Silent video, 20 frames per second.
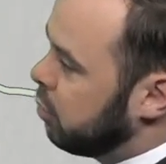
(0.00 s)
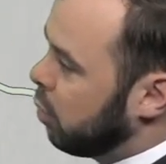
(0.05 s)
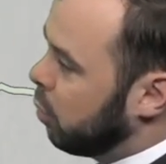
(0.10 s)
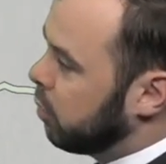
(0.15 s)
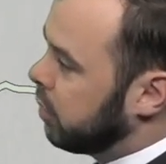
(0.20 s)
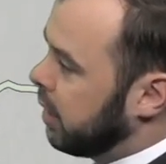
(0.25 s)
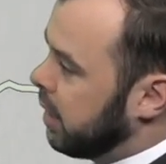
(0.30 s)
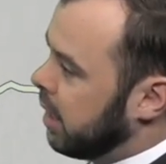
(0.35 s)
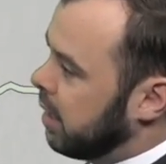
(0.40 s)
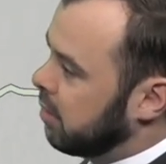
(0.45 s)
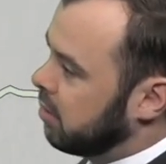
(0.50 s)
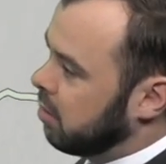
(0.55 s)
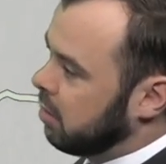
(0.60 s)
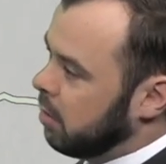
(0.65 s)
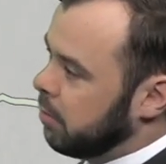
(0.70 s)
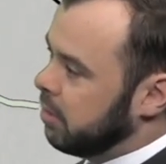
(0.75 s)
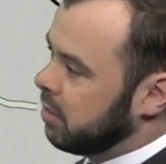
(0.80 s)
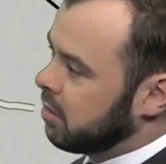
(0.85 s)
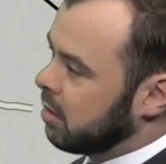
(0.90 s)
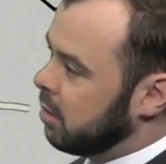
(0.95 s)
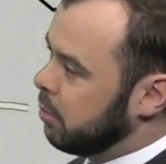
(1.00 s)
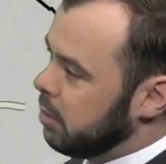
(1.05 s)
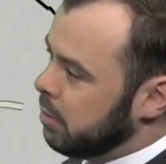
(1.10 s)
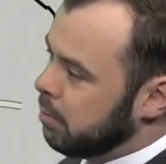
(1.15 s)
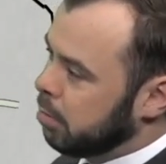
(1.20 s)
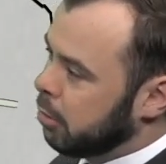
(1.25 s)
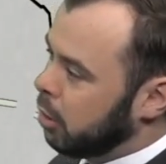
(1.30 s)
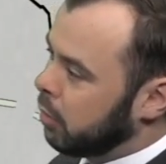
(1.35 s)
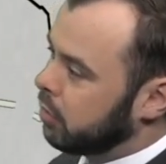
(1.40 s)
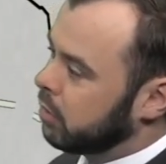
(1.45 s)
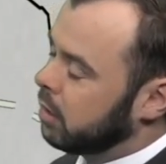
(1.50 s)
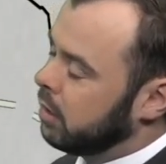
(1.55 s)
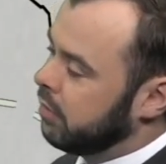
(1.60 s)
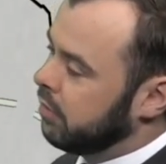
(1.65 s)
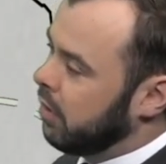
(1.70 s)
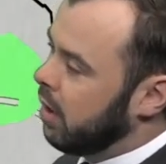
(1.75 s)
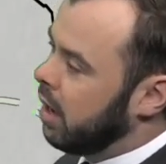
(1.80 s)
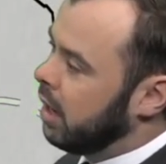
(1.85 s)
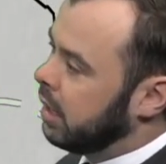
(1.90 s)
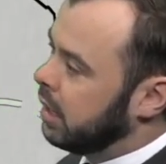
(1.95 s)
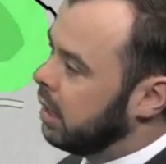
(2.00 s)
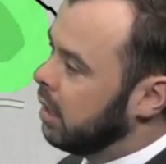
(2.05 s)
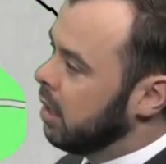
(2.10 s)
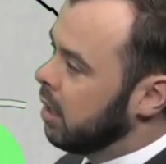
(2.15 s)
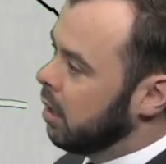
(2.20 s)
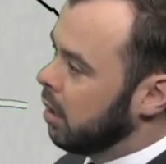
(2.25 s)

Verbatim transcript: don't cancel them. It's going to be perfectly fine.